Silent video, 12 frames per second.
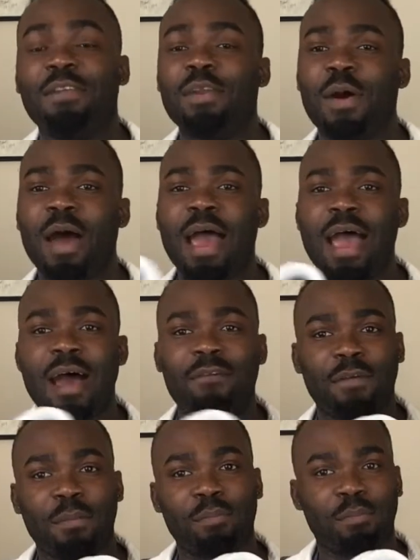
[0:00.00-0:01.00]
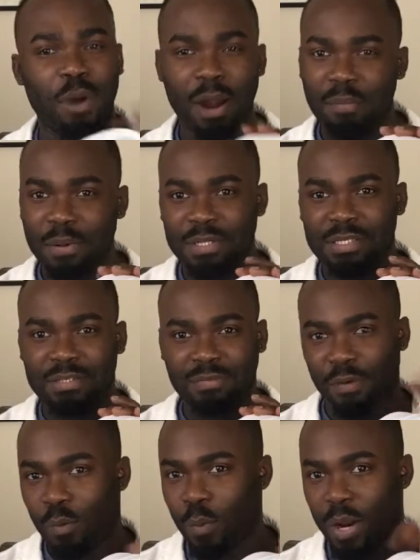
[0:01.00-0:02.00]
though I have a purpose
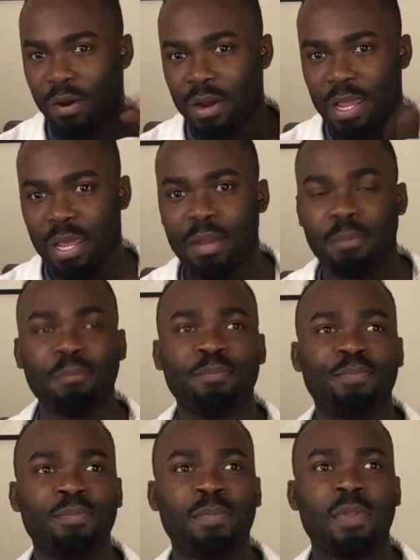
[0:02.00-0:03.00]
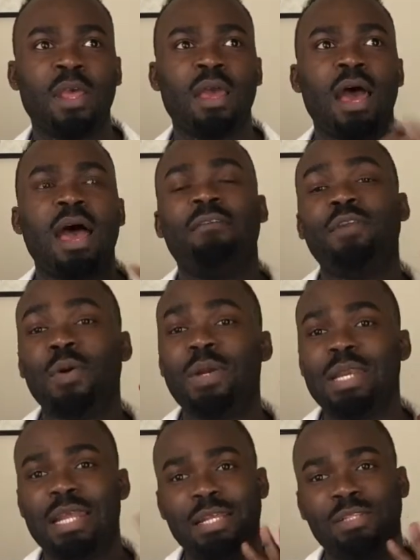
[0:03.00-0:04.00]
for wearing it, I have no
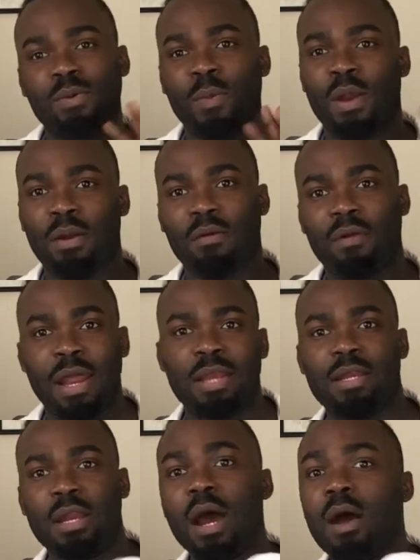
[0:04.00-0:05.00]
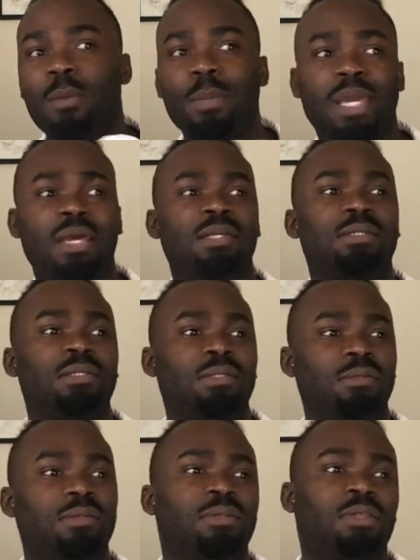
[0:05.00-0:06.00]
need to wear it right now because,
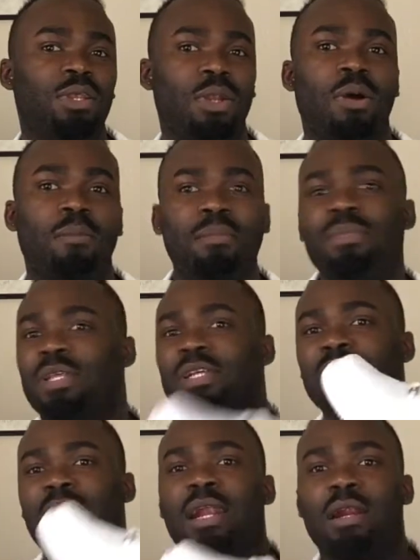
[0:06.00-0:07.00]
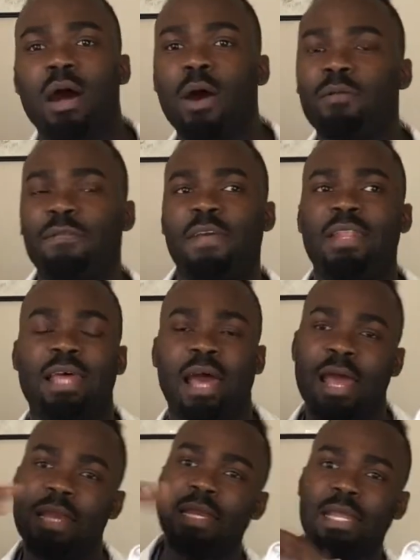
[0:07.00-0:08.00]
you know, there's not an outfit that
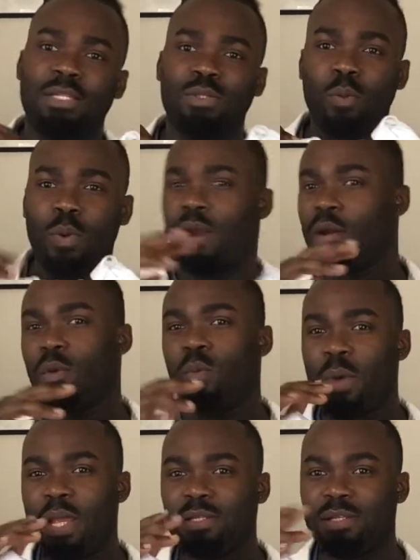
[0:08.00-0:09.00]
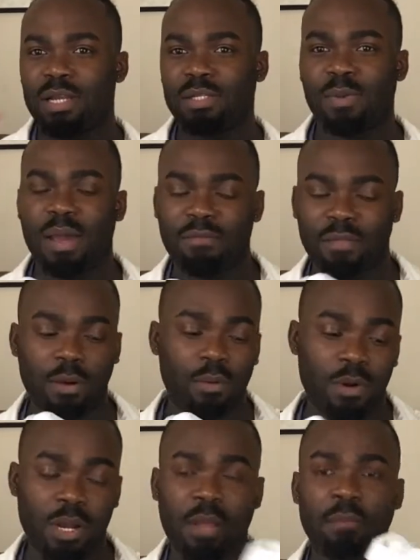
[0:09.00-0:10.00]
I need to wear it with, so that's why I've not
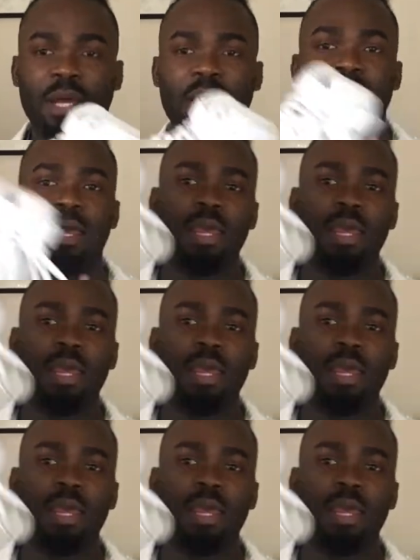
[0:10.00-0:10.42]
worn it. But